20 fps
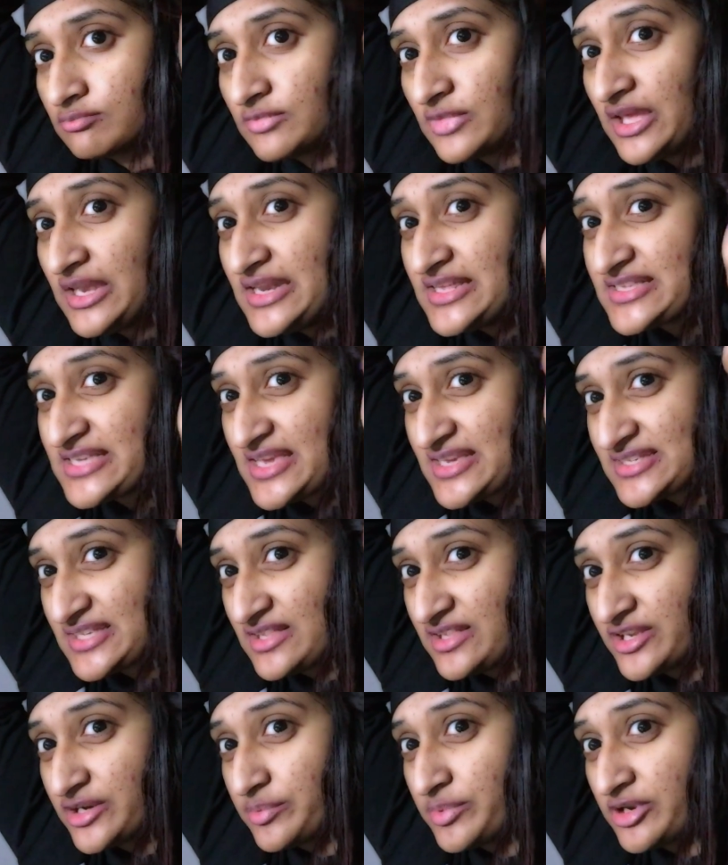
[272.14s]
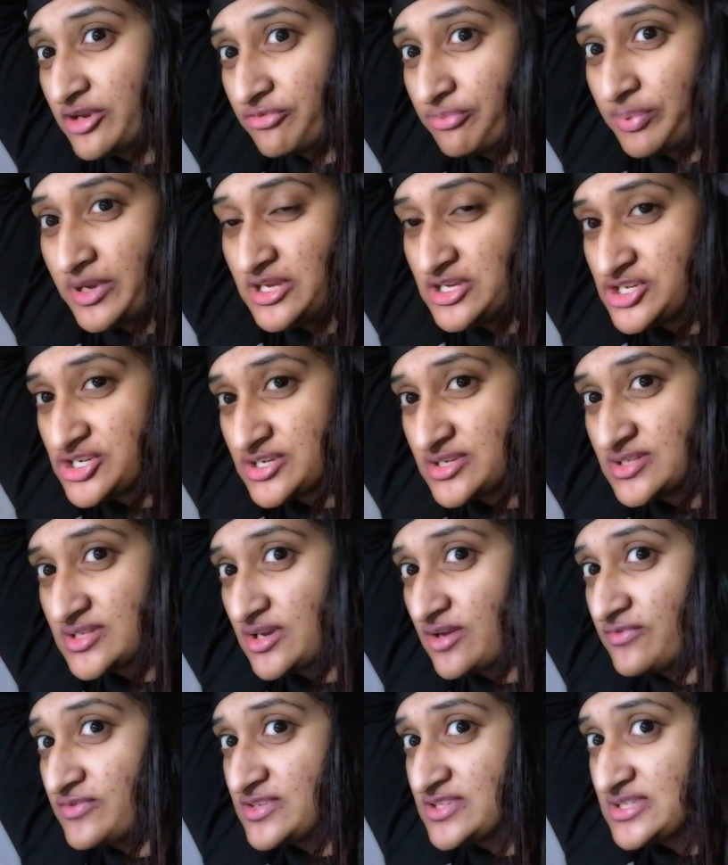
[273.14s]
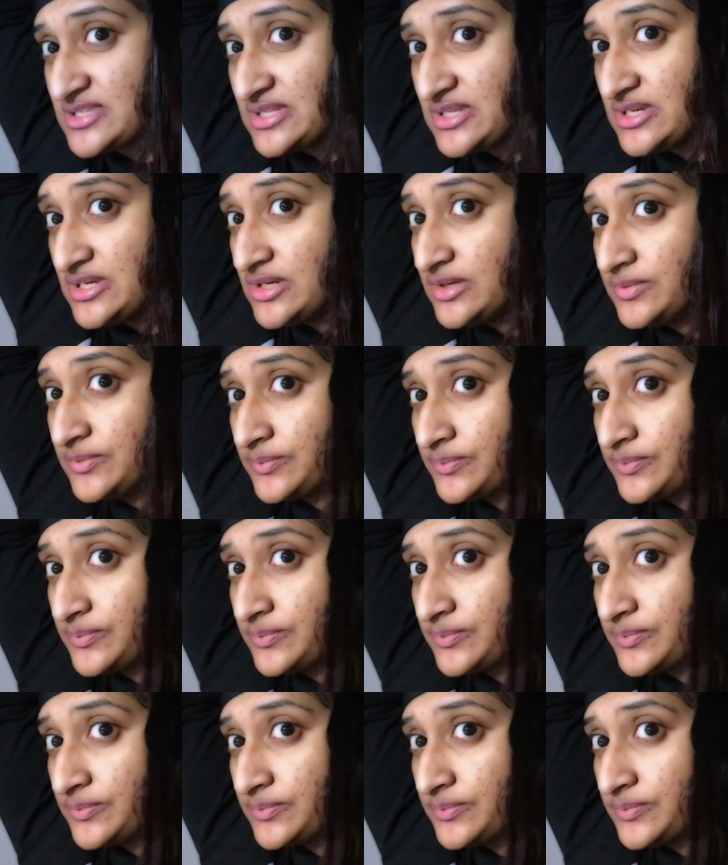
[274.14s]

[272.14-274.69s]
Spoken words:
And it takes a little bit of patience, obviously.